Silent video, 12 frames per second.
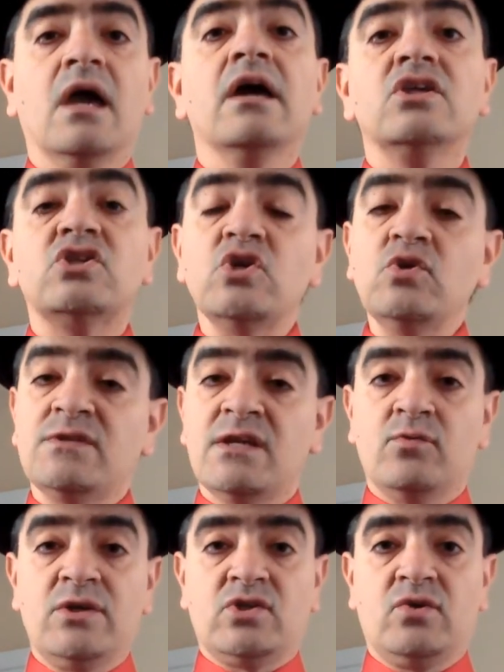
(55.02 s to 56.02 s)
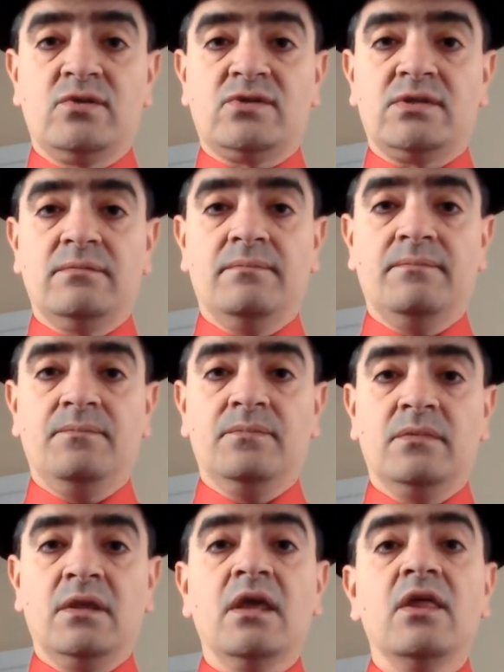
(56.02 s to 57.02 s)
Susan Richards,
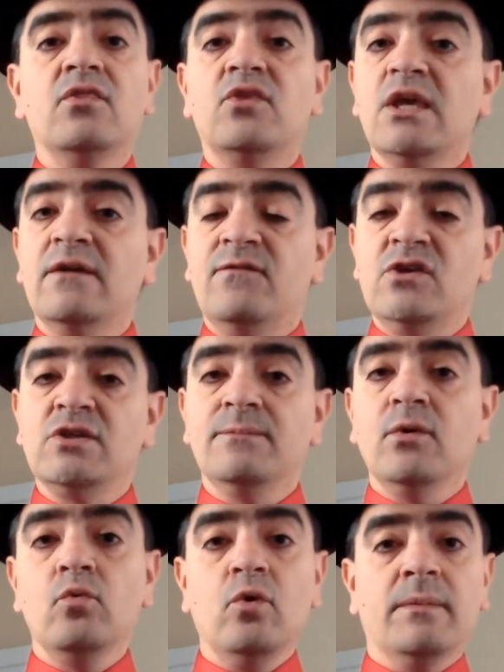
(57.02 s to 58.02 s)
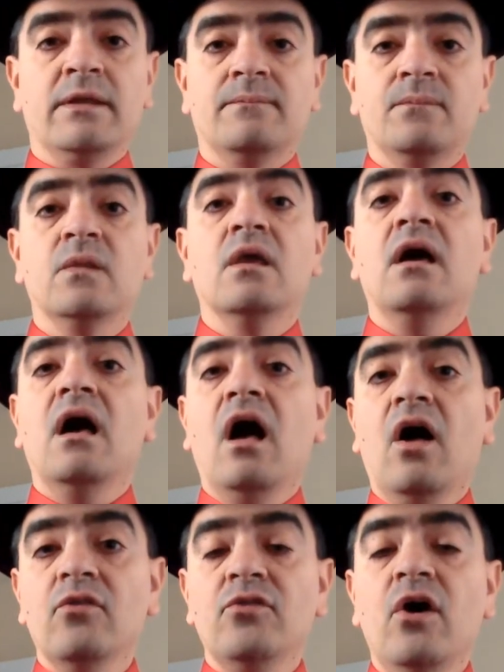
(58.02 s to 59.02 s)
the Invisible Woman,
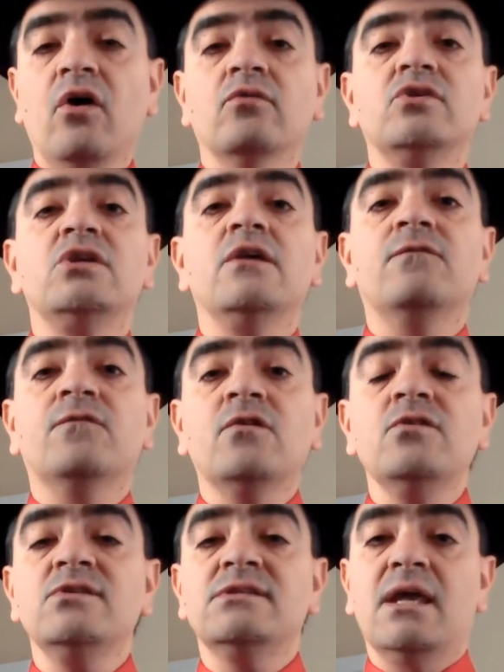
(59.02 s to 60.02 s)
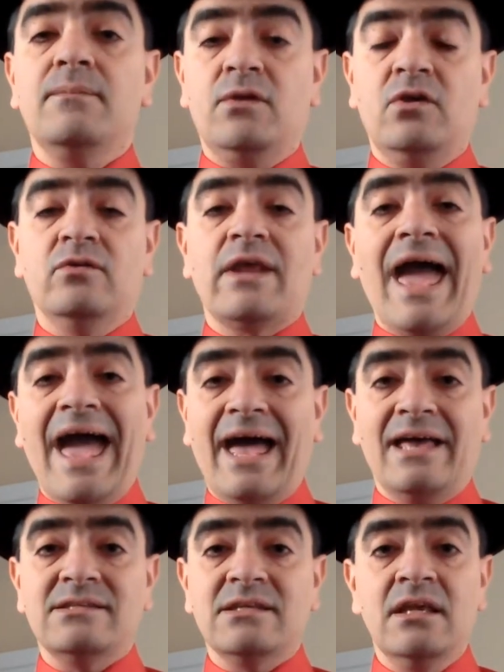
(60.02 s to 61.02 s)
although she first debuted
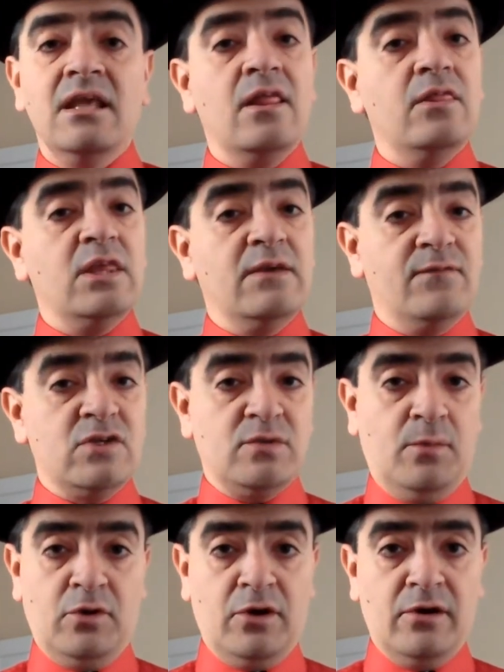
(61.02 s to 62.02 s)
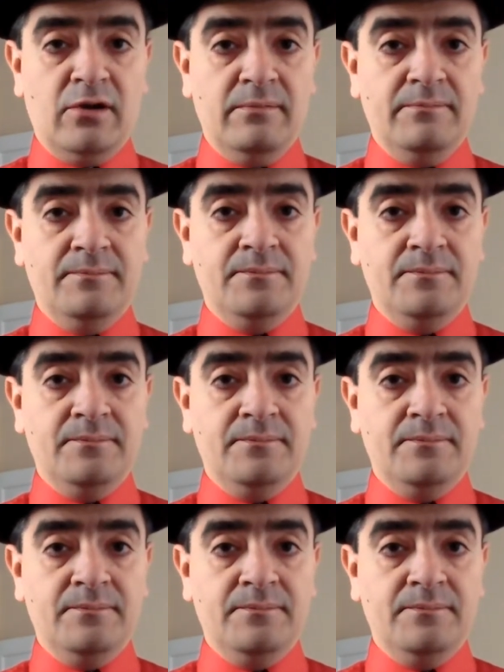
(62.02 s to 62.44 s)
as the Invisible Girl,